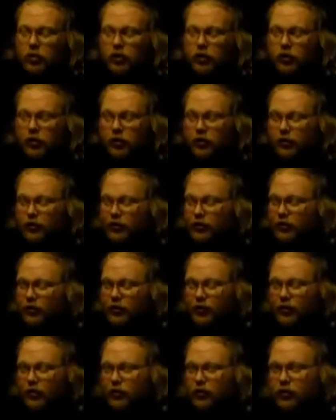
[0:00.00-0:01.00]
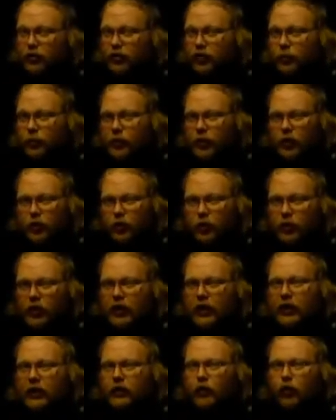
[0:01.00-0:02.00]
there should be no
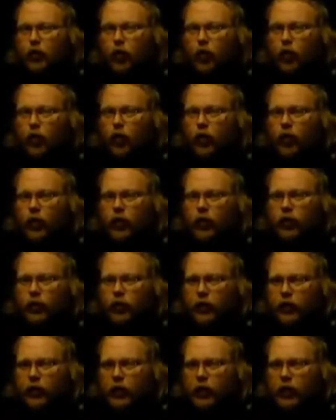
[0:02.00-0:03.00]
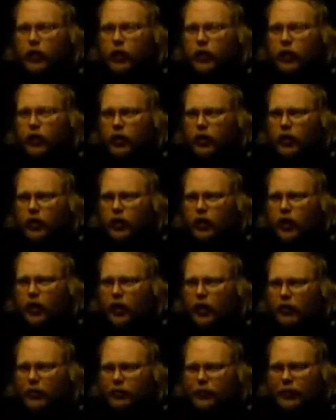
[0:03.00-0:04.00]
need for
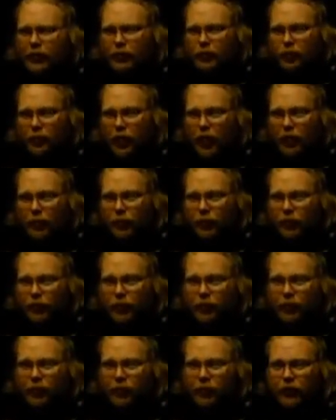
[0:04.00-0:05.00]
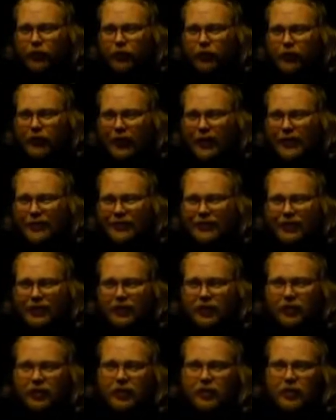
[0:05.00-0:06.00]
improper
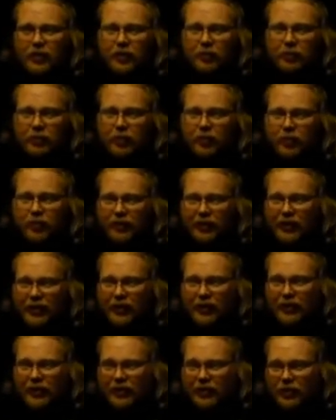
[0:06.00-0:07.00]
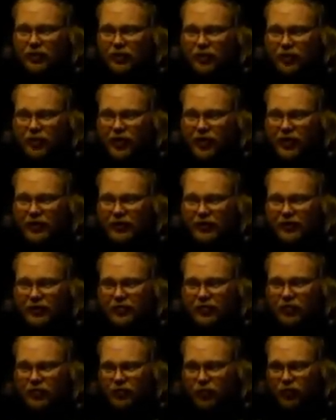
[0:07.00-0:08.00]
conduct between the entities or us
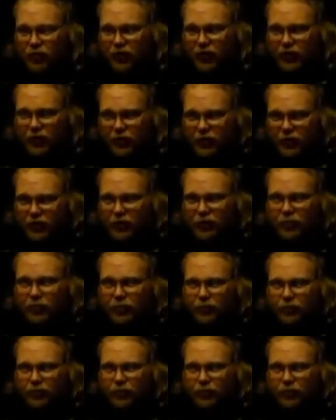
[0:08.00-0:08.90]
working with them.